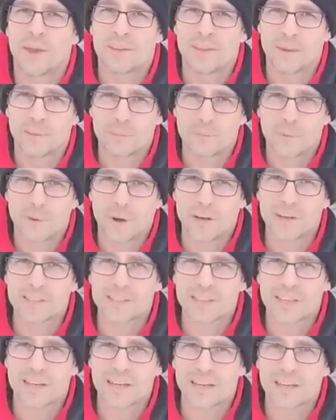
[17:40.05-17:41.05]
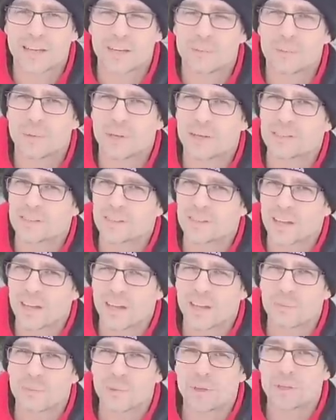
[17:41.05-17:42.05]
And then price that in because it
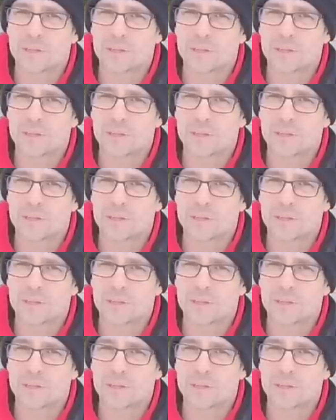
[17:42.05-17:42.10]
can